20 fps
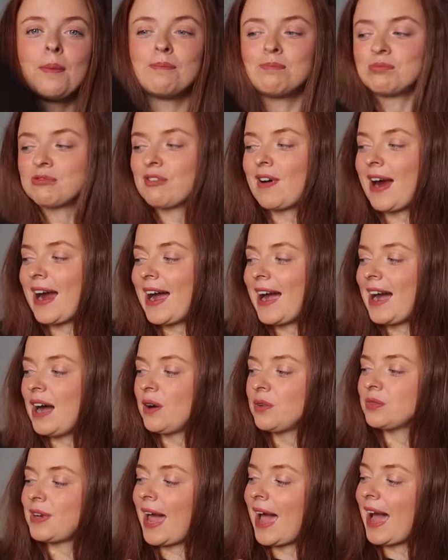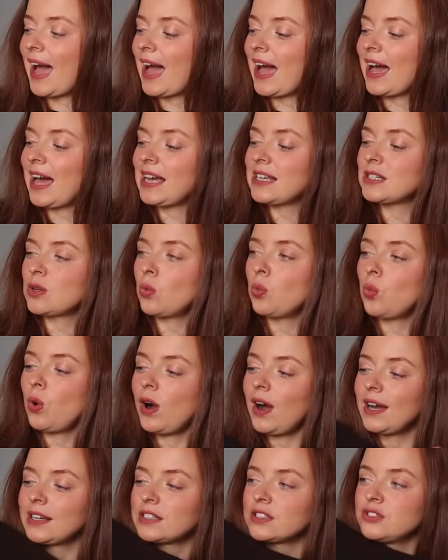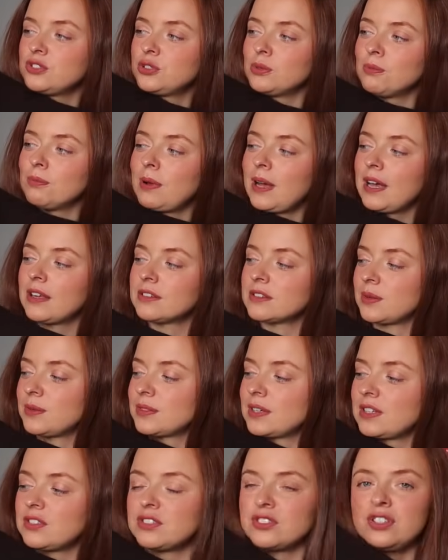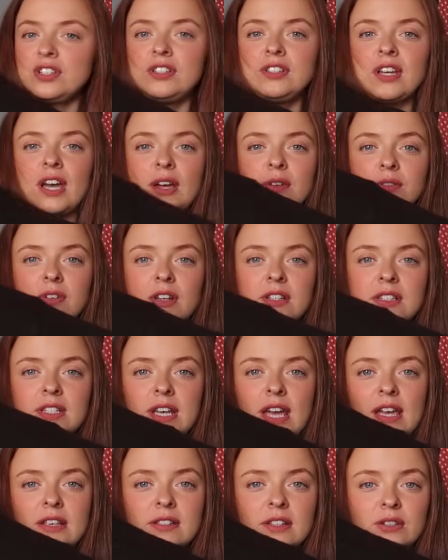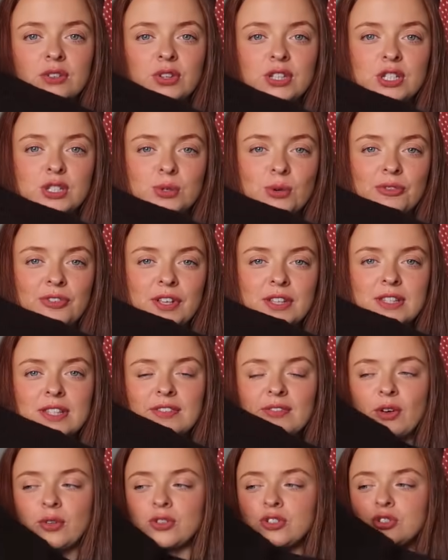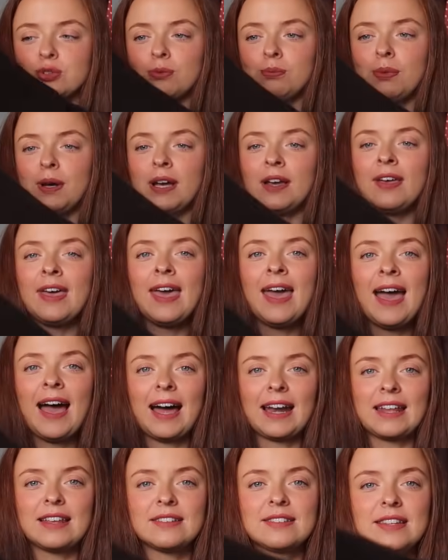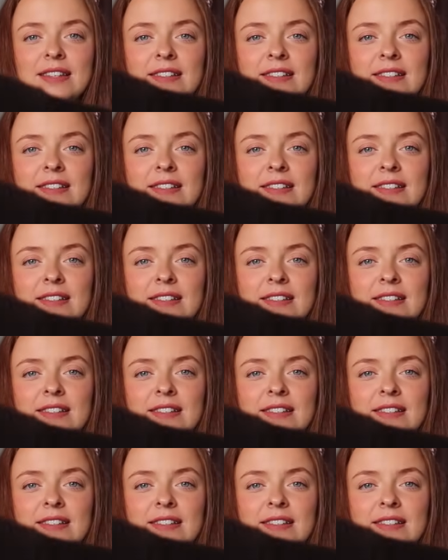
brown and white jumper. So it says Studio 98, so nothing too offensive on the jumper, and it's